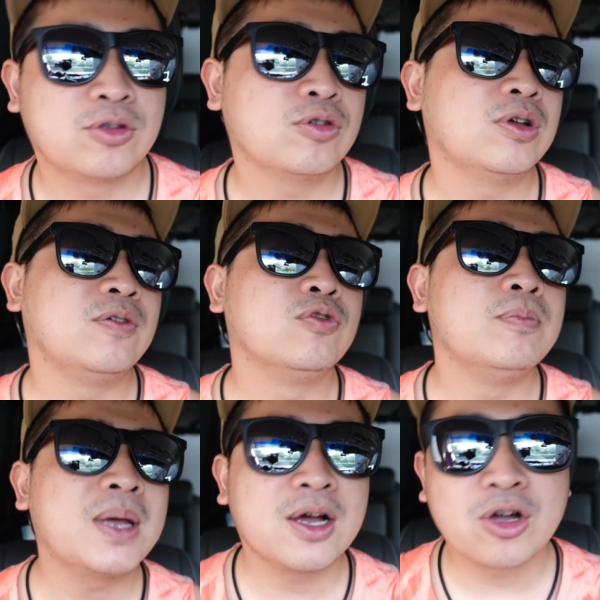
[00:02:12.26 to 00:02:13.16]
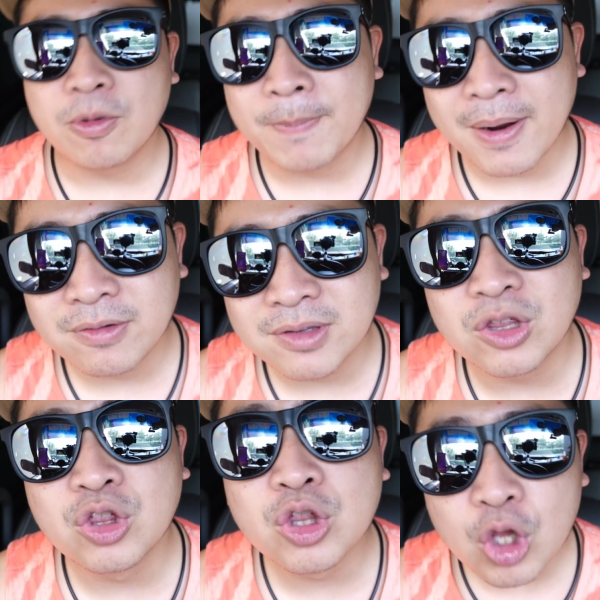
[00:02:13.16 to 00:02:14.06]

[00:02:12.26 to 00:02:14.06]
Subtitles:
so if you make a comparison,